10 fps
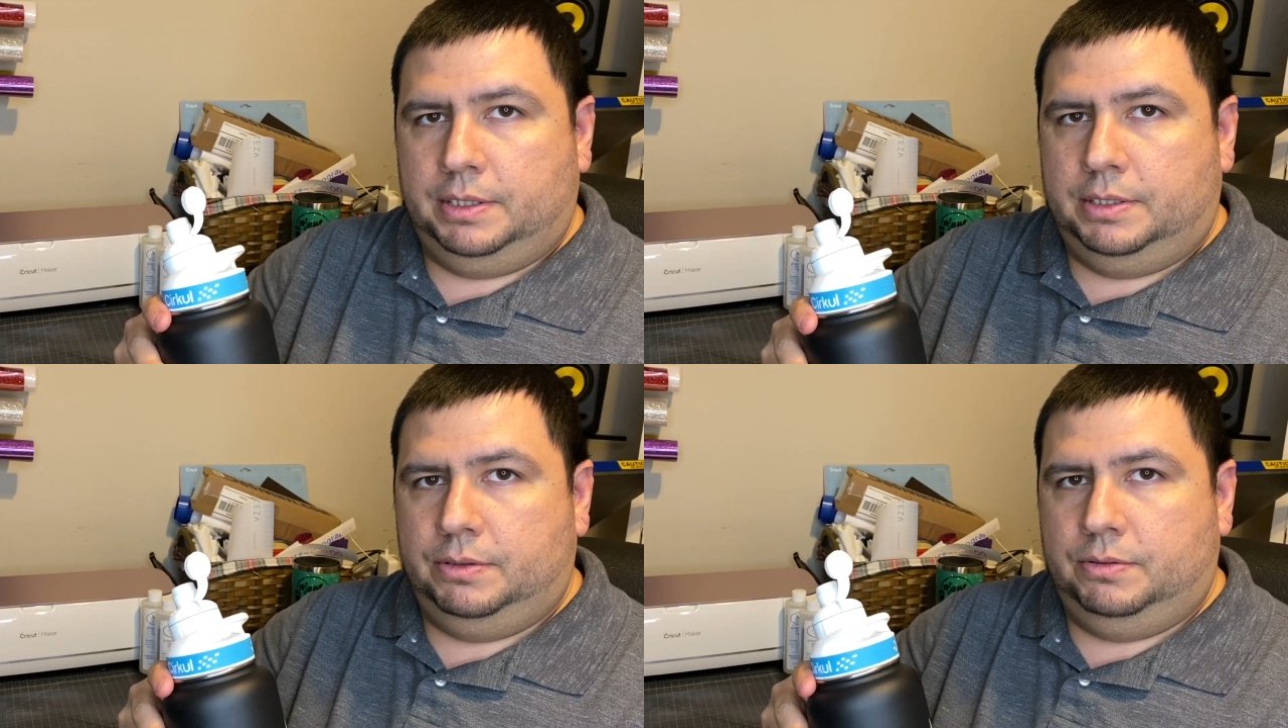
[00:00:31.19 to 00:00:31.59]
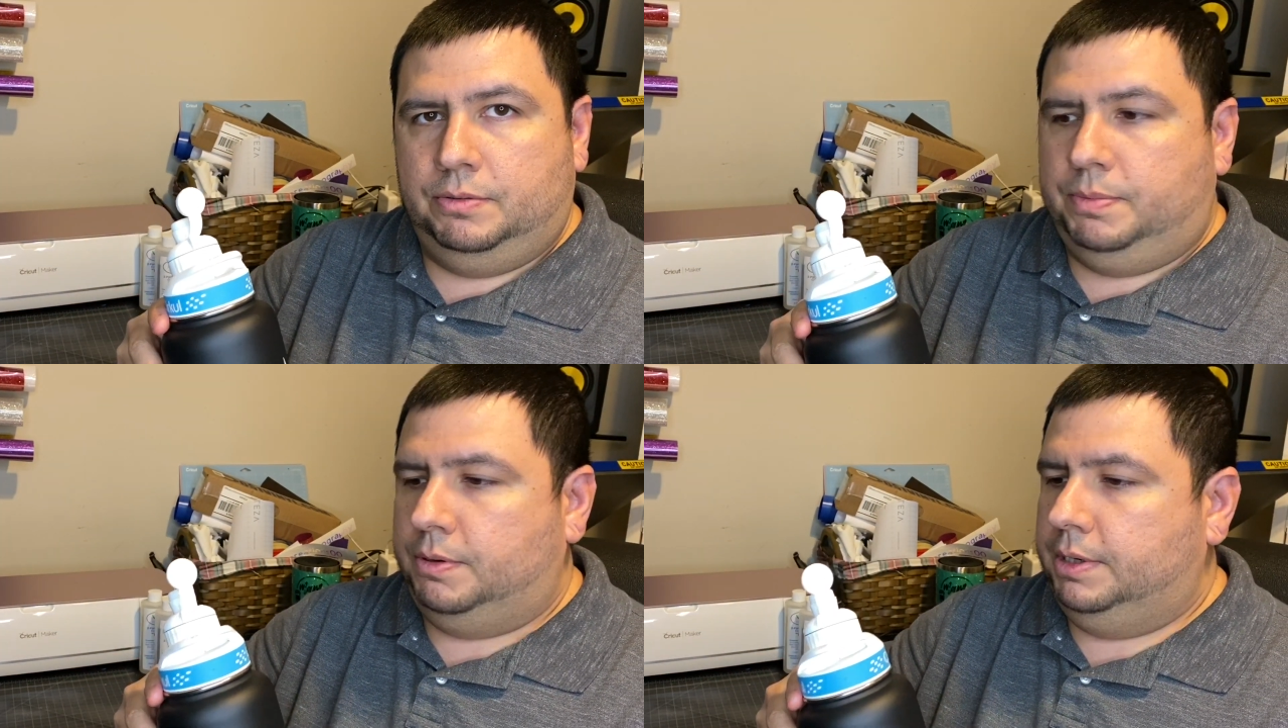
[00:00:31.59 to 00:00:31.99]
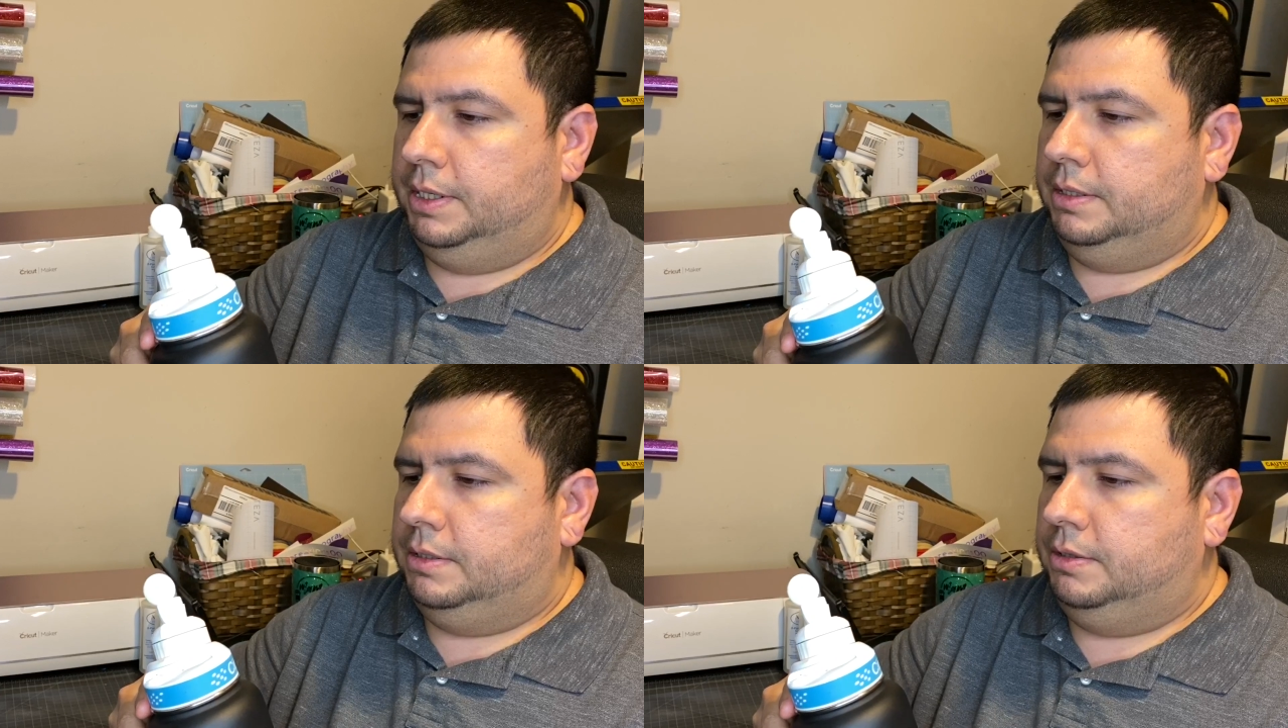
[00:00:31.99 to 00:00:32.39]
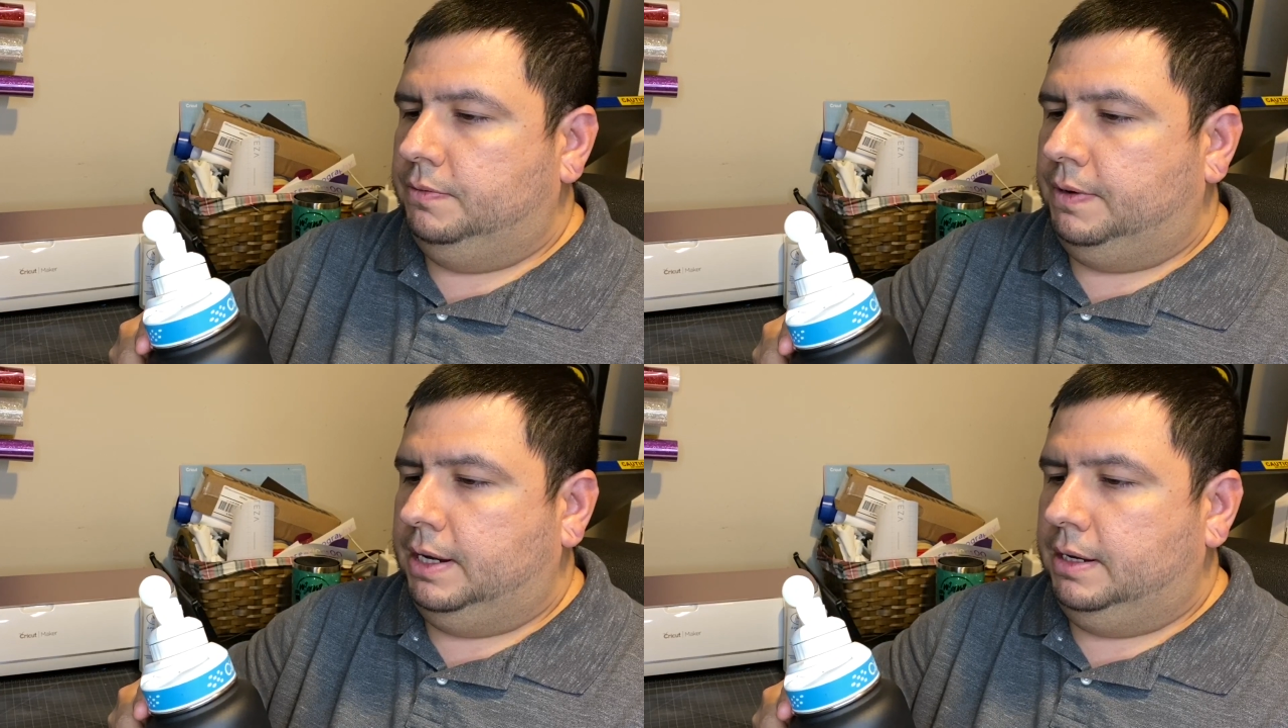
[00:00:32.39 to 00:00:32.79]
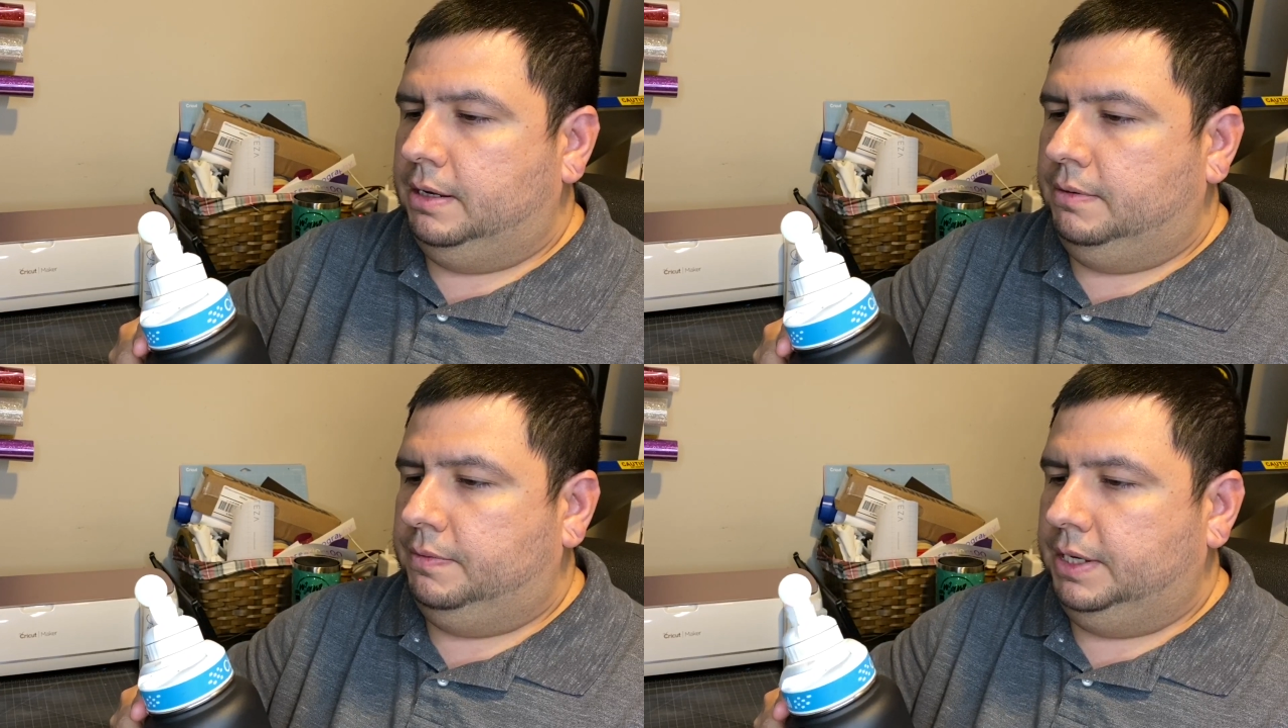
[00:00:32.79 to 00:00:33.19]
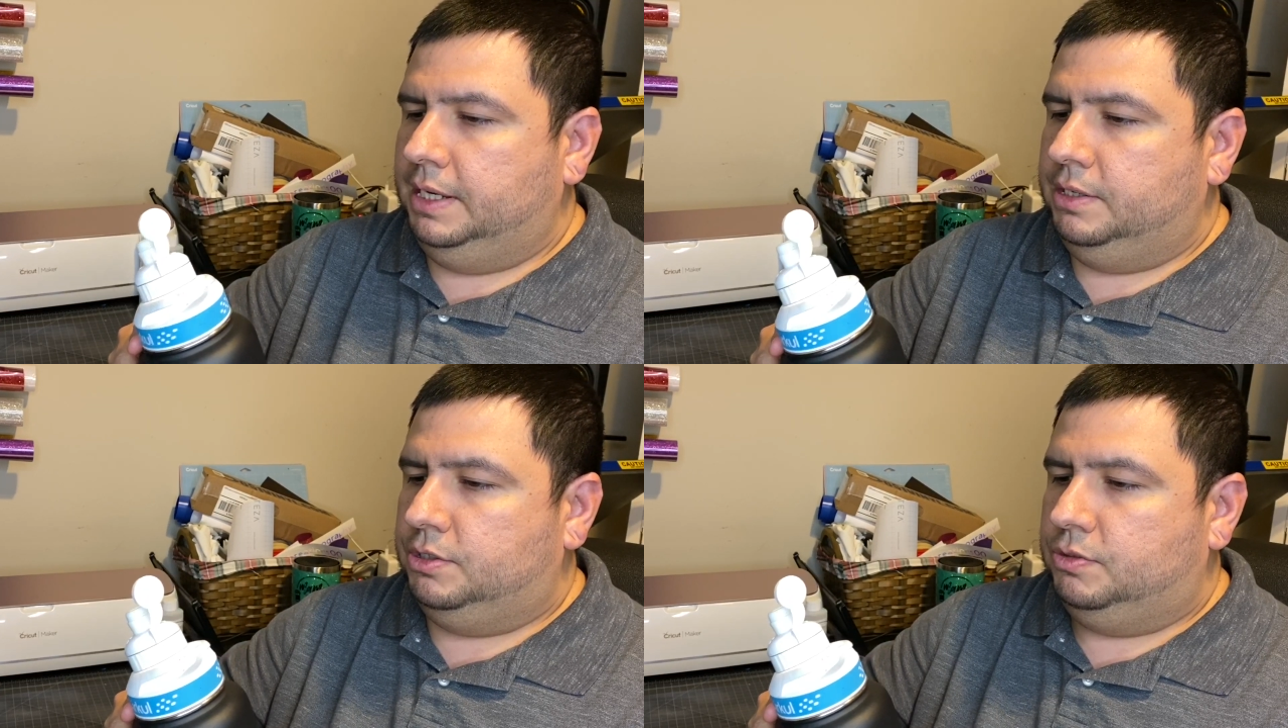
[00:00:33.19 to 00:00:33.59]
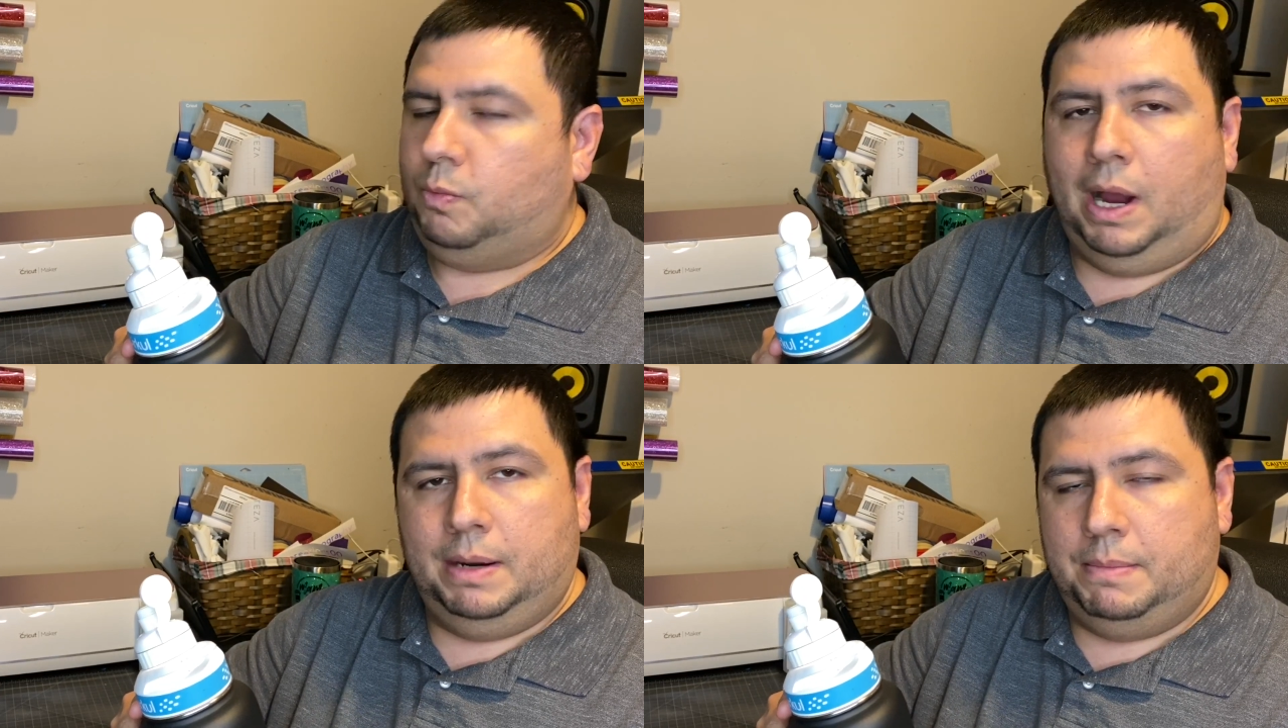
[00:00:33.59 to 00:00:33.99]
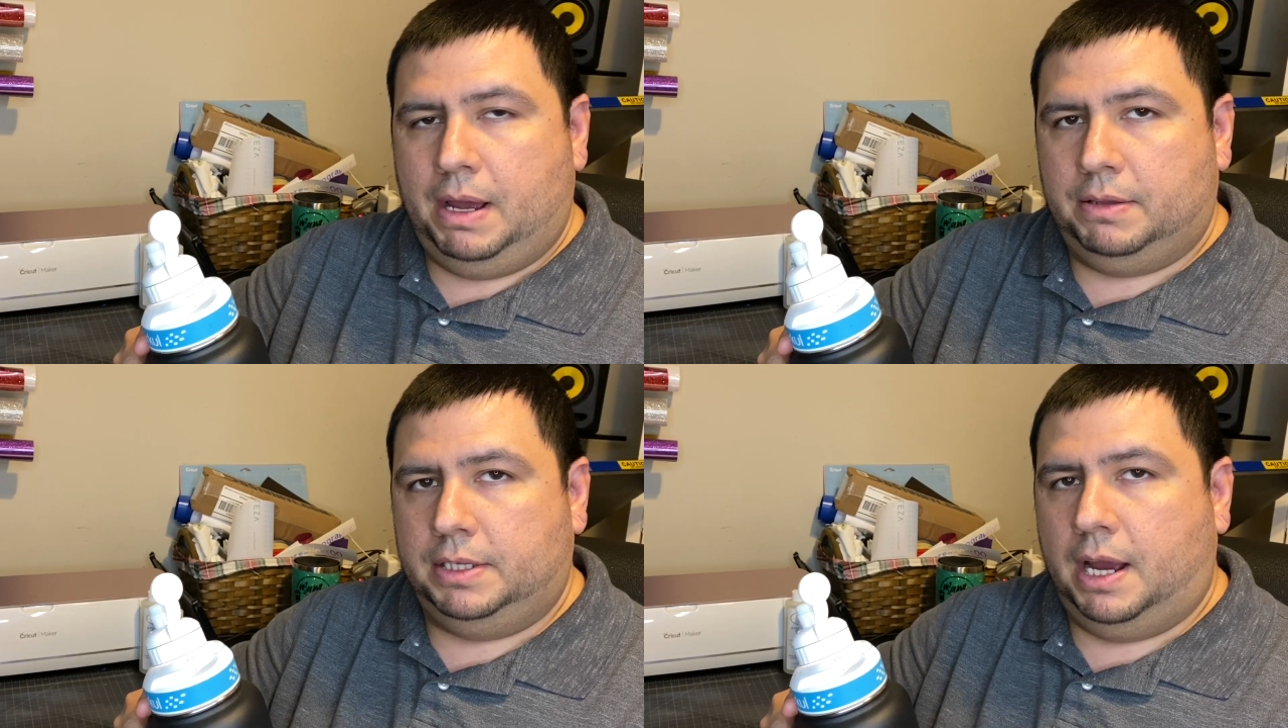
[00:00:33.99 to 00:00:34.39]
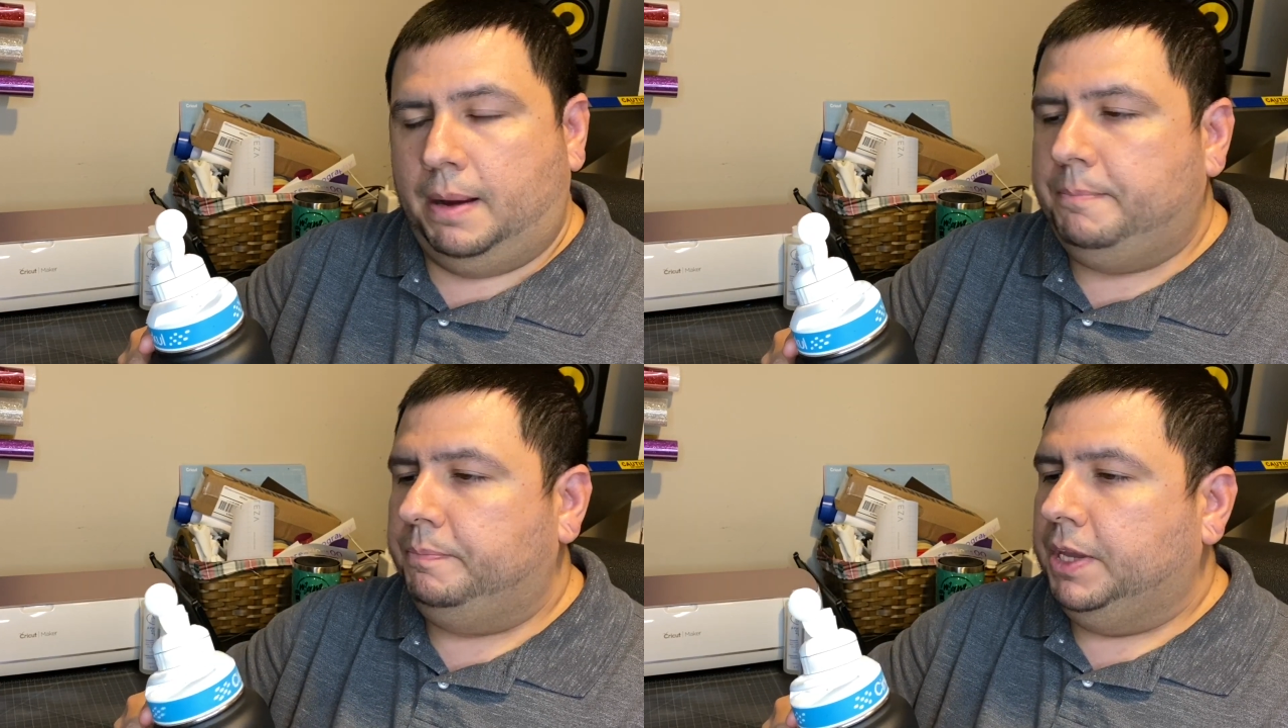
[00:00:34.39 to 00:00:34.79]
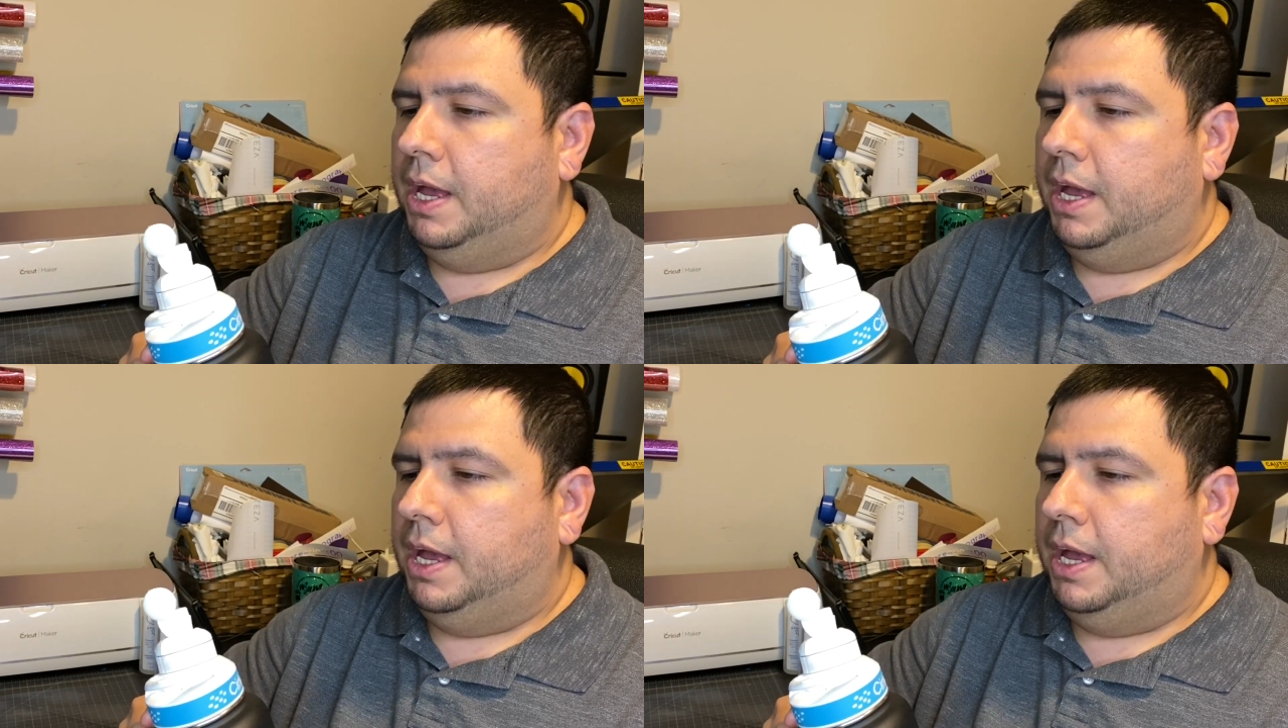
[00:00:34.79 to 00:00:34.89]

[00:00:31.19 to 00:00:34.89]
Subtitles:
2.25-inch wide mouth top,